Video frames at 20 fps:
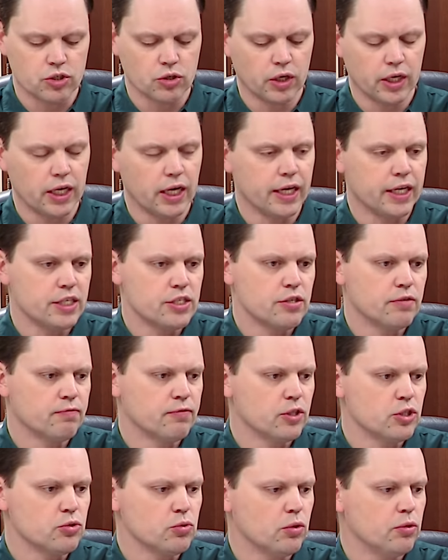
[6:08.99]
So I, I guess the
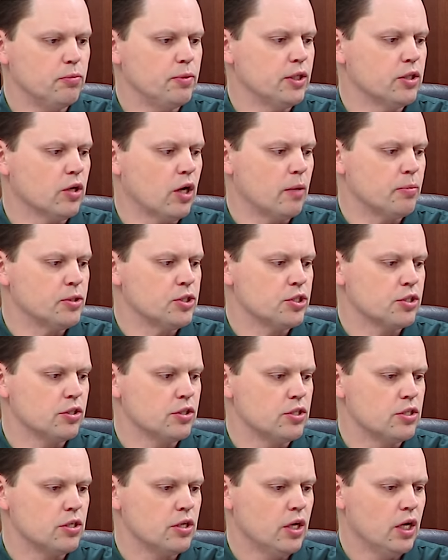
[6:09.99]
first one would be crop
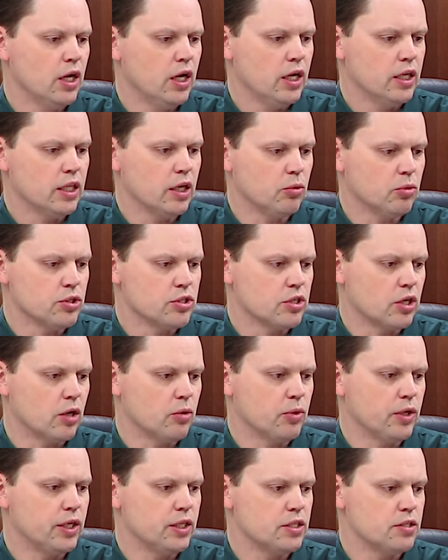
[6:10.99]
insurance that we'll
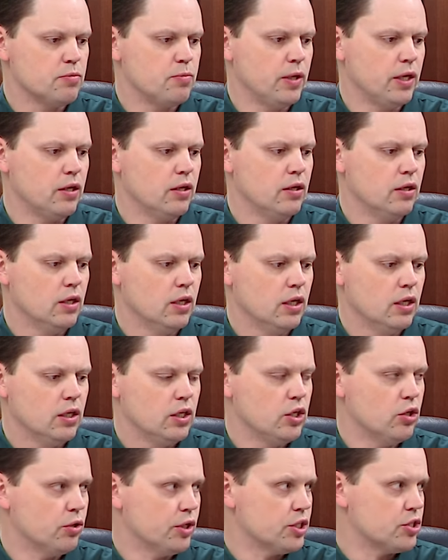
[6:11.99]
start with. It has been you know